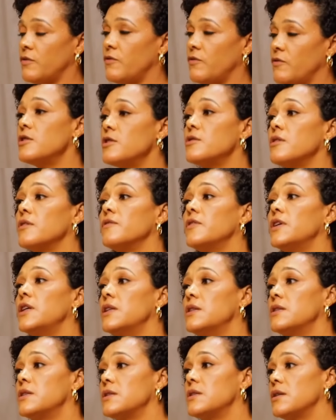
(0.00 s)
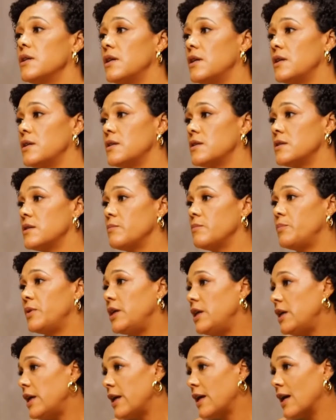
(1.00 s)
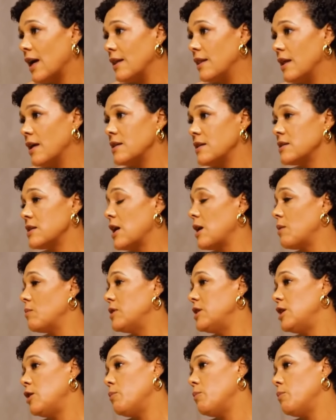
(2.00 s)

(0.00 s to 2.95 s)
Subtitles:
in front of his PA at that time,